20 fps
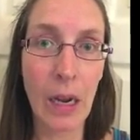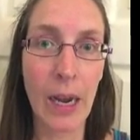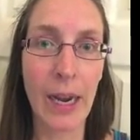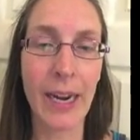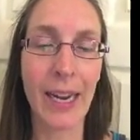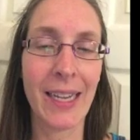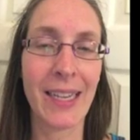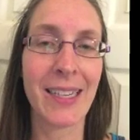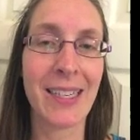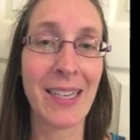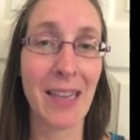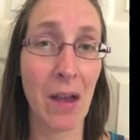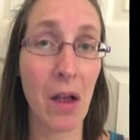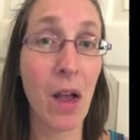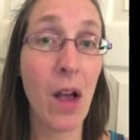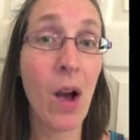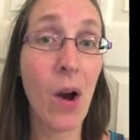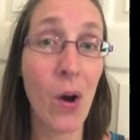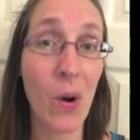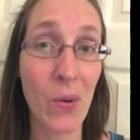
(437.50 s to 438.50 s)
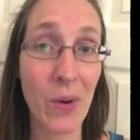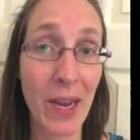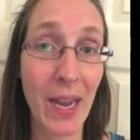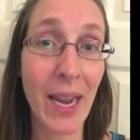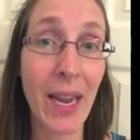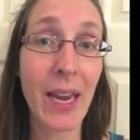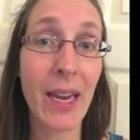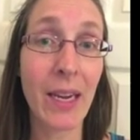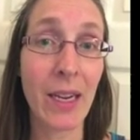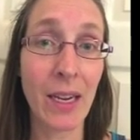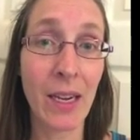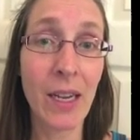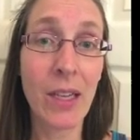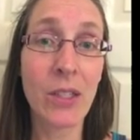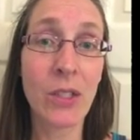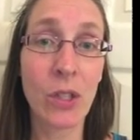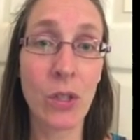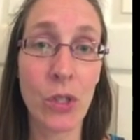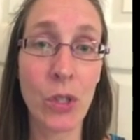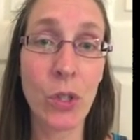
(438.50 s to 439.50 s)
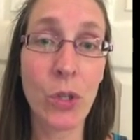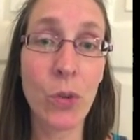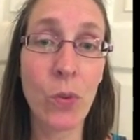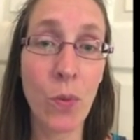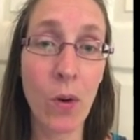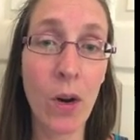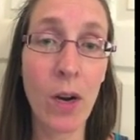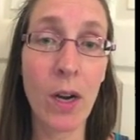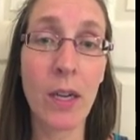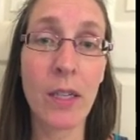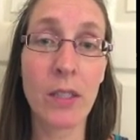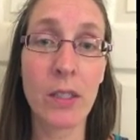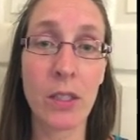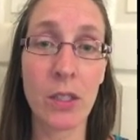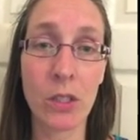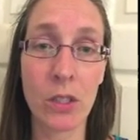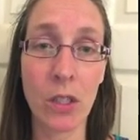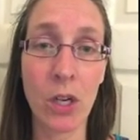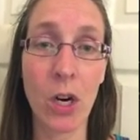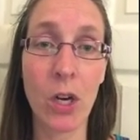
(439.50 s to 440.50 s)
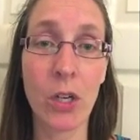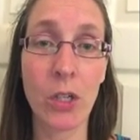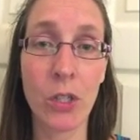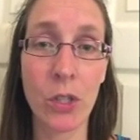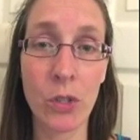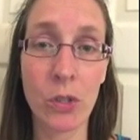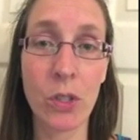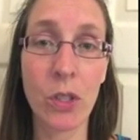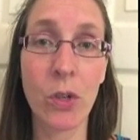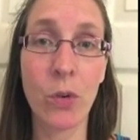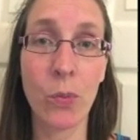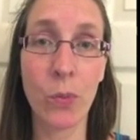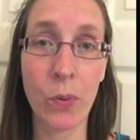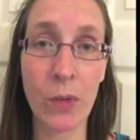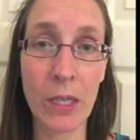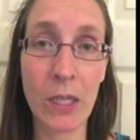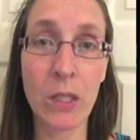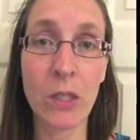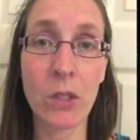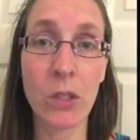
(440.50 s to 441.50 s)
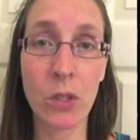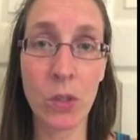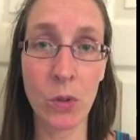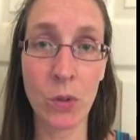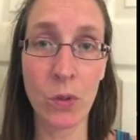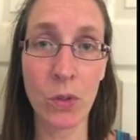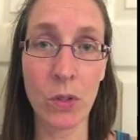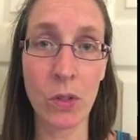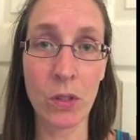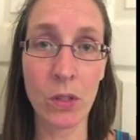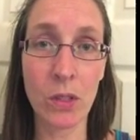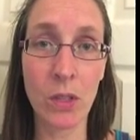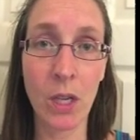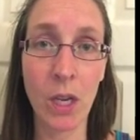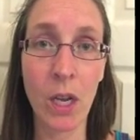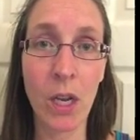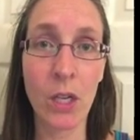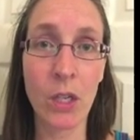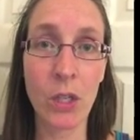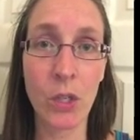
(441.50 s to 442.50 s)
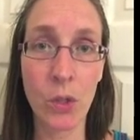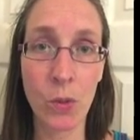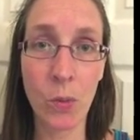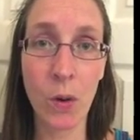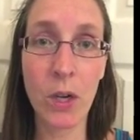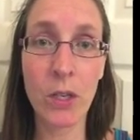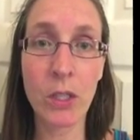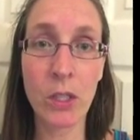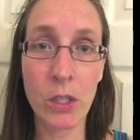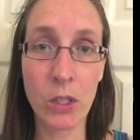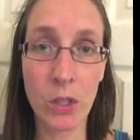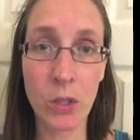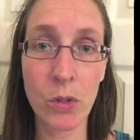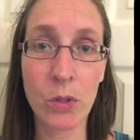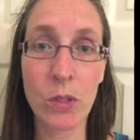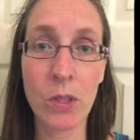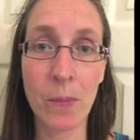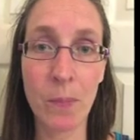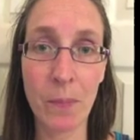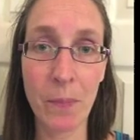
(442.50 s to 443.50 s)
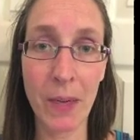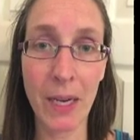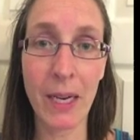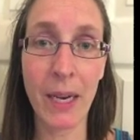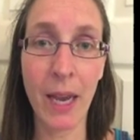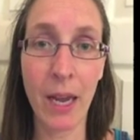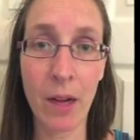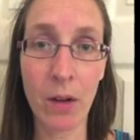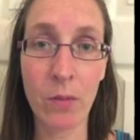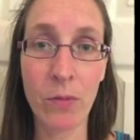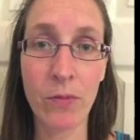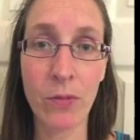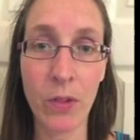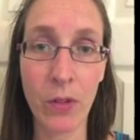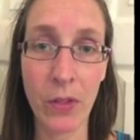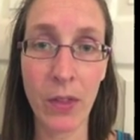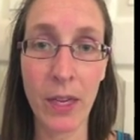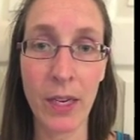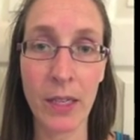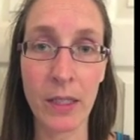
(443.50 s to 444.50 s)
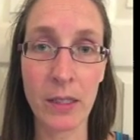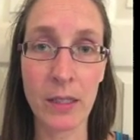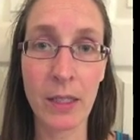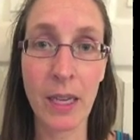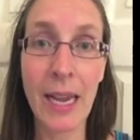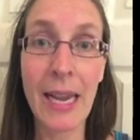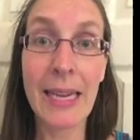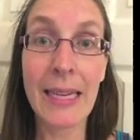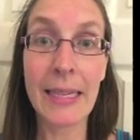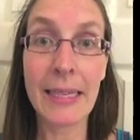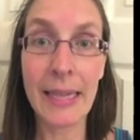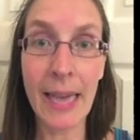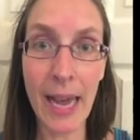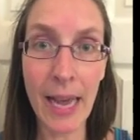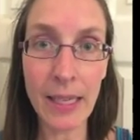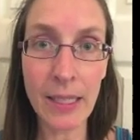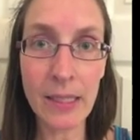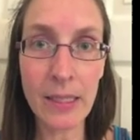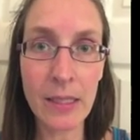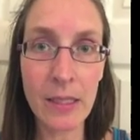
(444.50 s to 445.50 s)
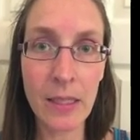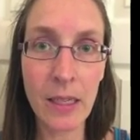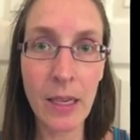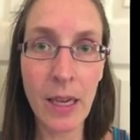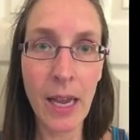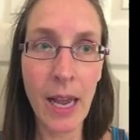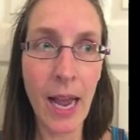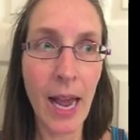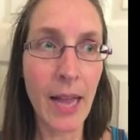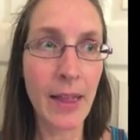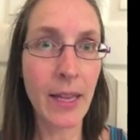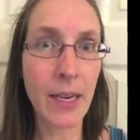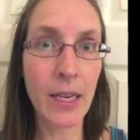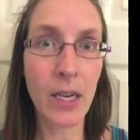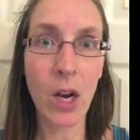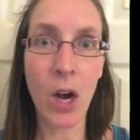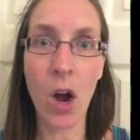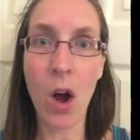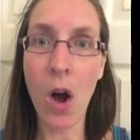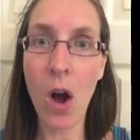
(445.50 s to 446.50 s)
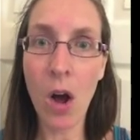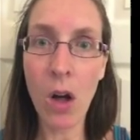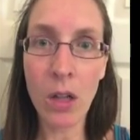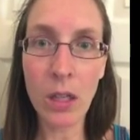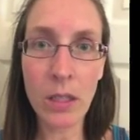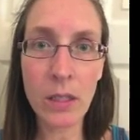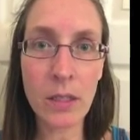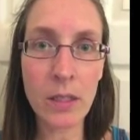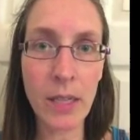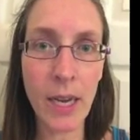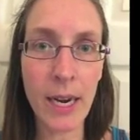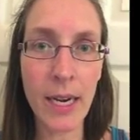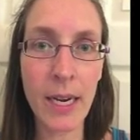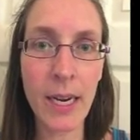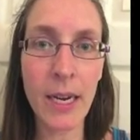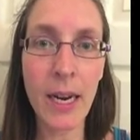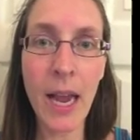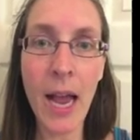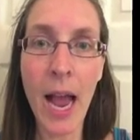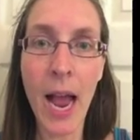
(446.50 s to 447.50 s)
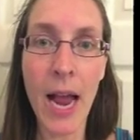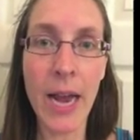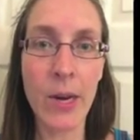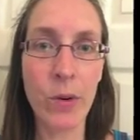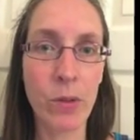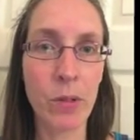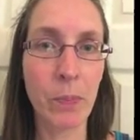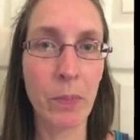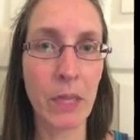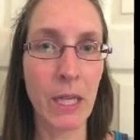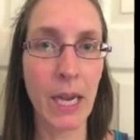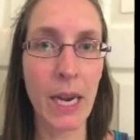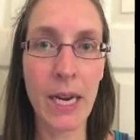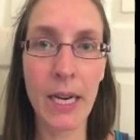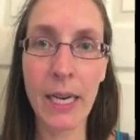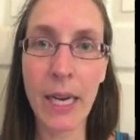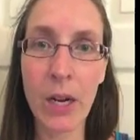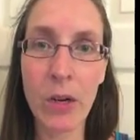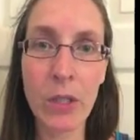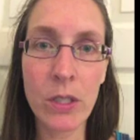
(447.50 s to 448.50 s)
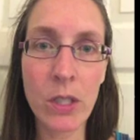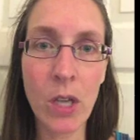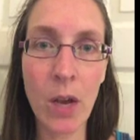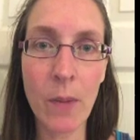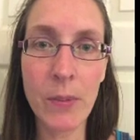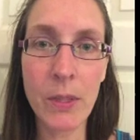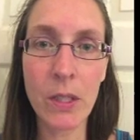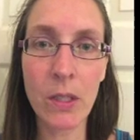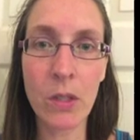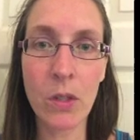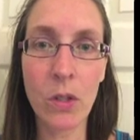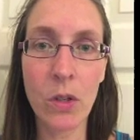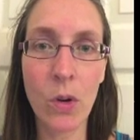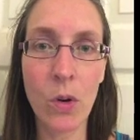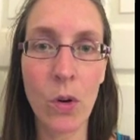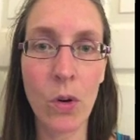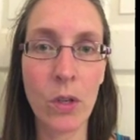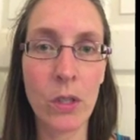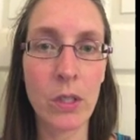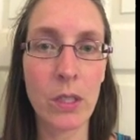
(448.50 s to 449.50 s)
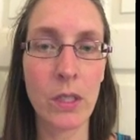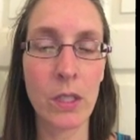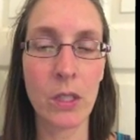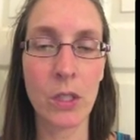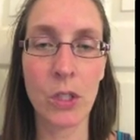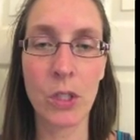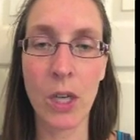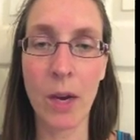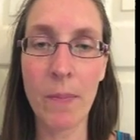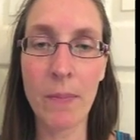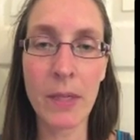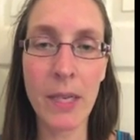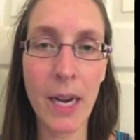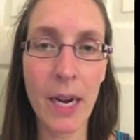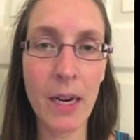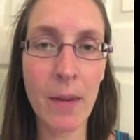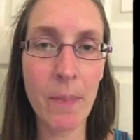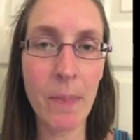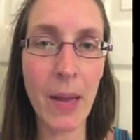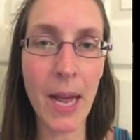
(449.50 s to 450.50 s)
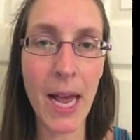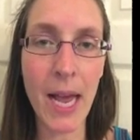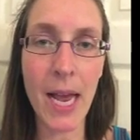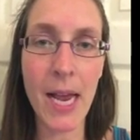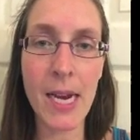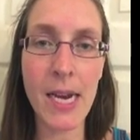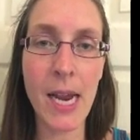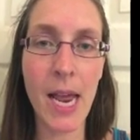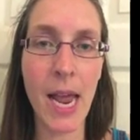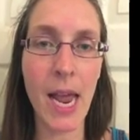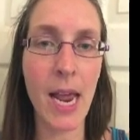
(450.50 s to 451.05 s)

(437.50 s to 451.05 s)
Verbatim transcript: And I said, "Okay, so you want to start using real tools. You want to do some big helpful things." Yes. And then he got all excited and he was planning out his obstacle course and he jumped out of bed.